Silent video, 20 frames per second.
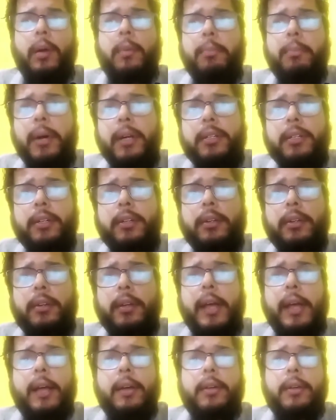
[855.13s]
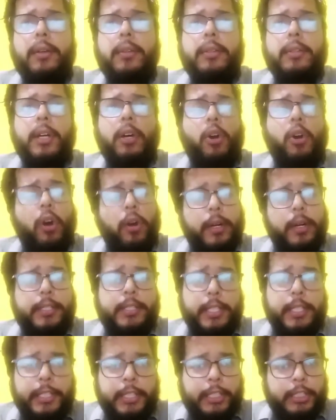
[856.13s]
but the
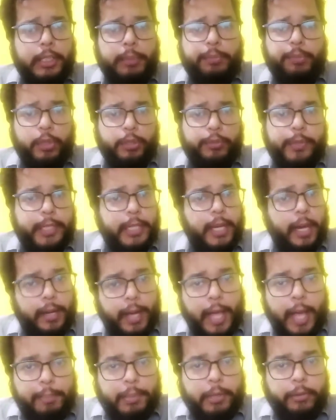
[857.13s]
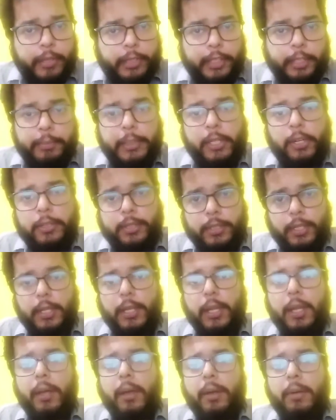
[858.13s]
Congress leadership was very unhappy with it, because
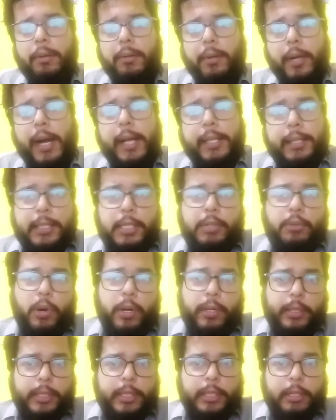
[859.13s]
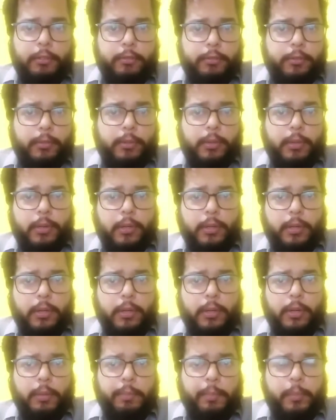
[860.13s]
Gandhi wanted
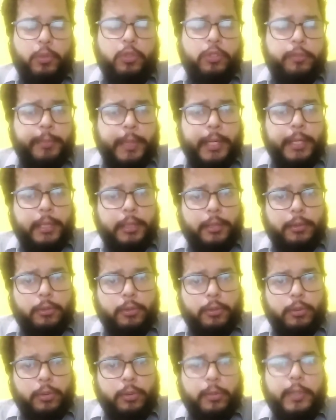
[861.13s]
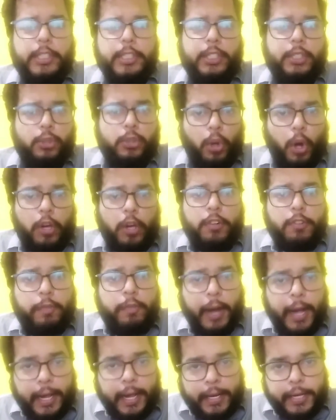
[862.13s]
a movement which is
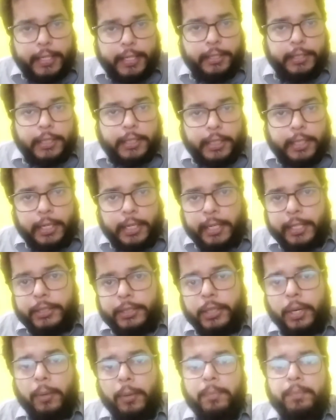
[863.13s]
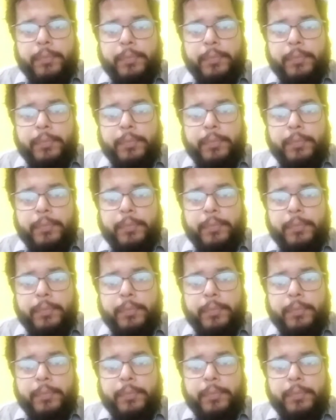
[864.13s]
non-violent in nature,